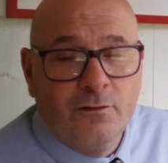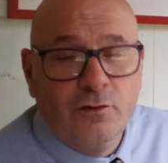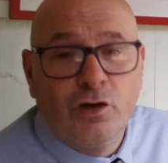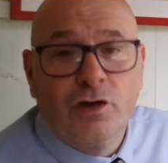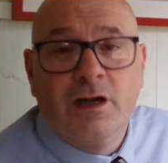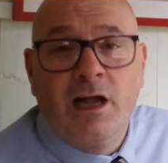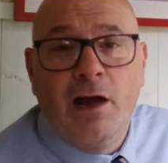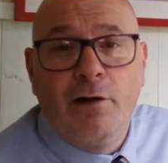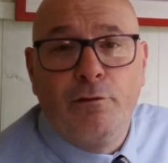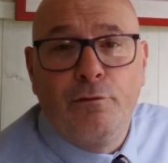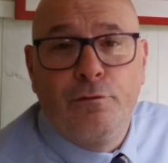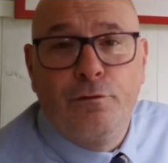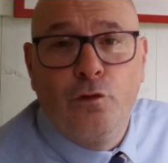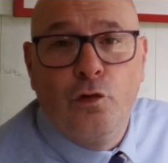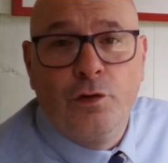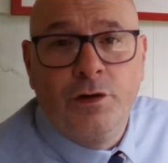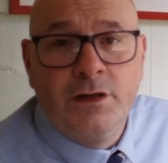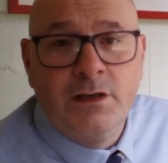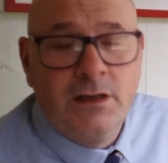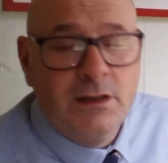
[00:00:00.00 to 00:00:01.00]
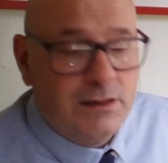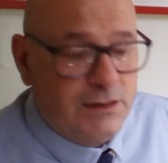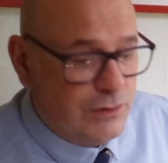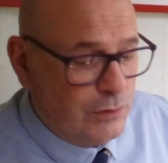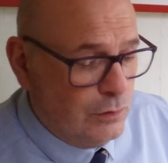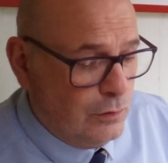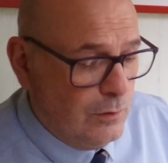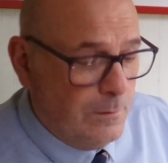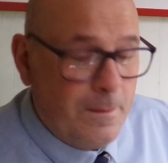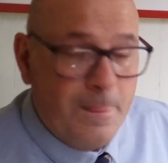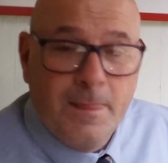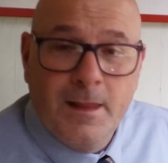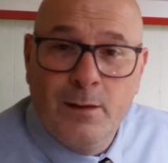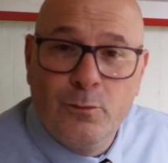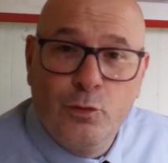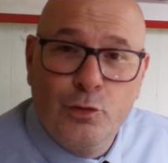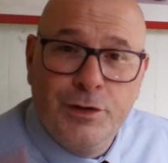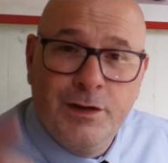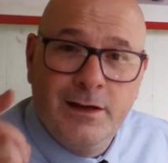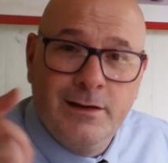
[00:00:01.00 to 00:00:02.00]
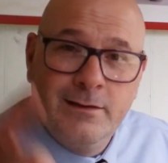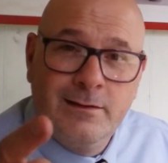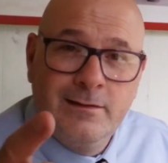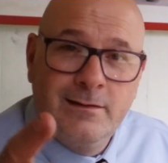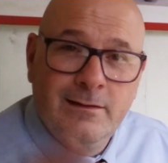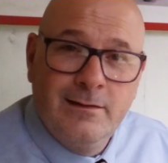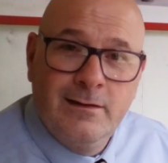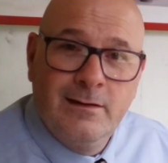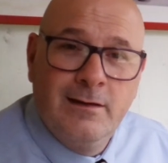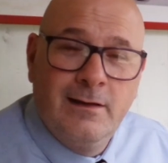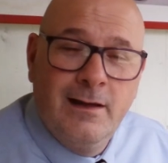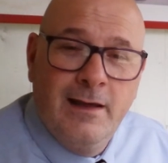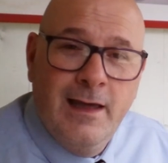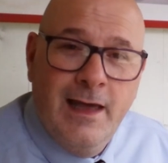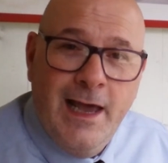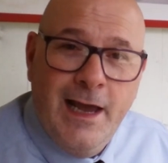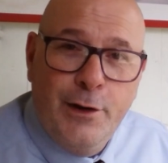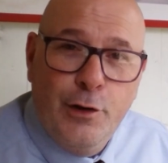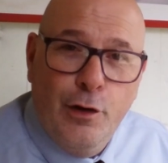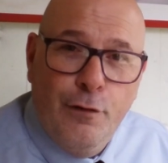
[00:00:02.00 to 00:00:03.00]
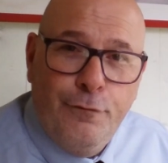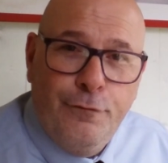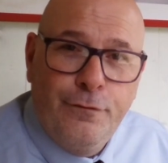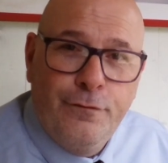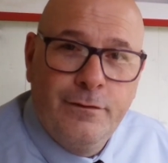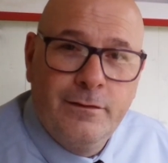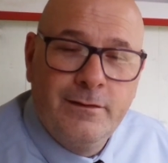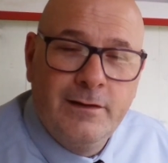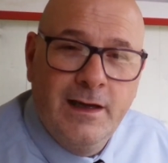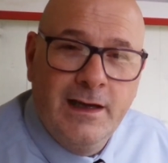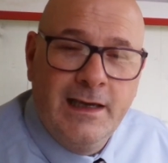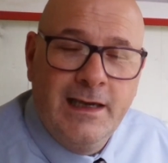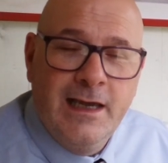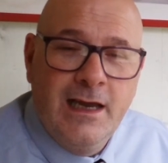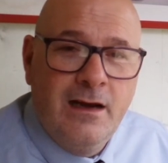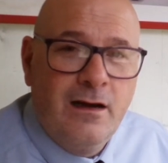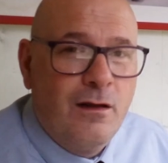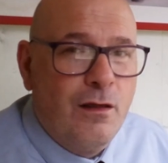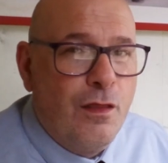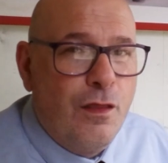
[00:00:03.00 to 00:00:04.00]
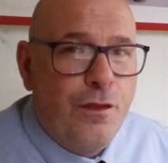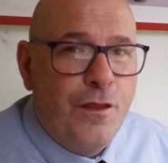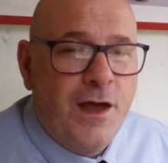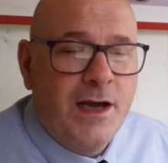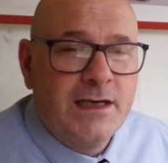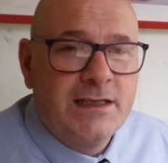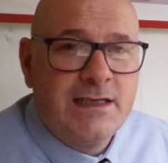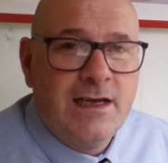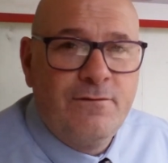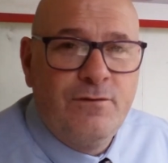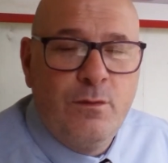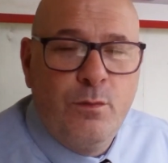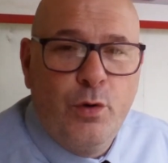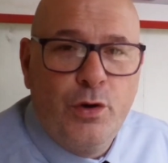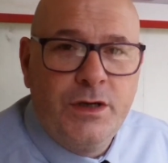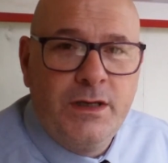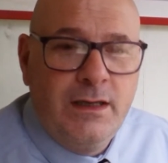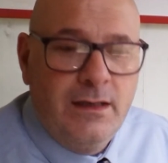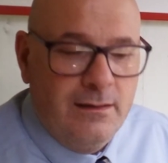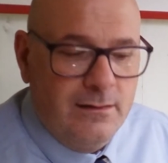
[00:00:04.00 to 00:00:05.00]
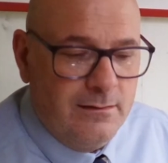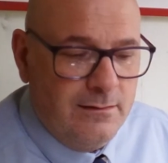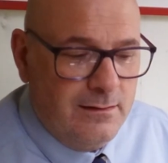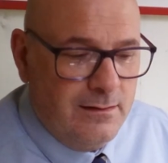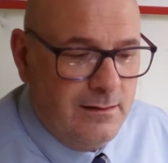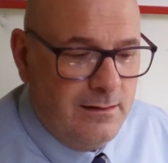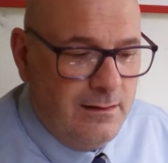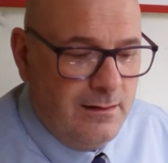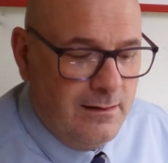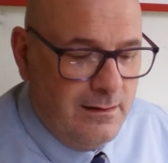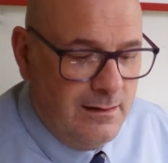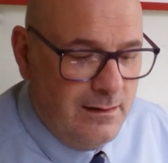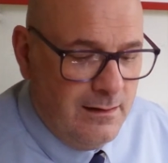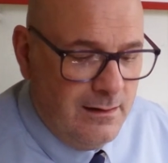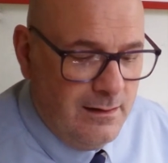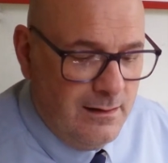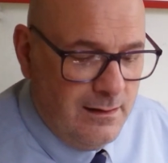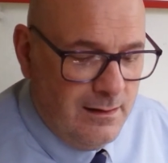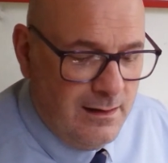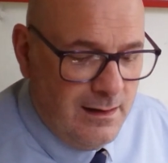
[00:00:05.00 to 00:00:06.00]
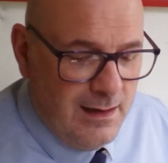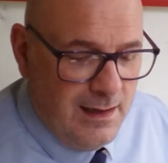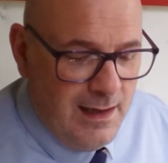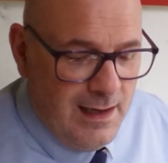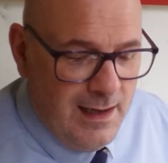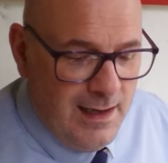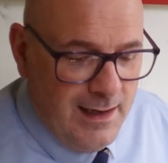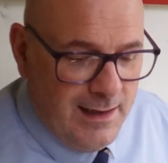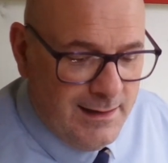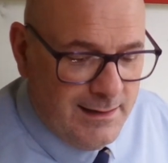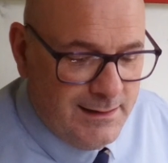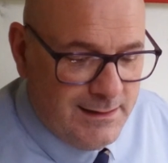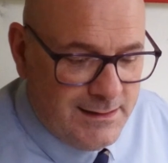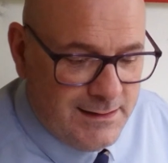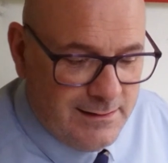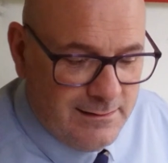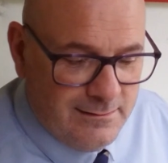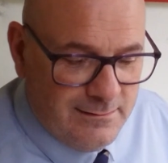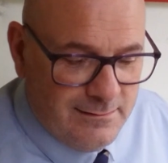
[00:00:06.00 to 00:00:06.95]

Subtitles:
Got Karen phoning, so I'm gonna head off again. Thanks everybody, and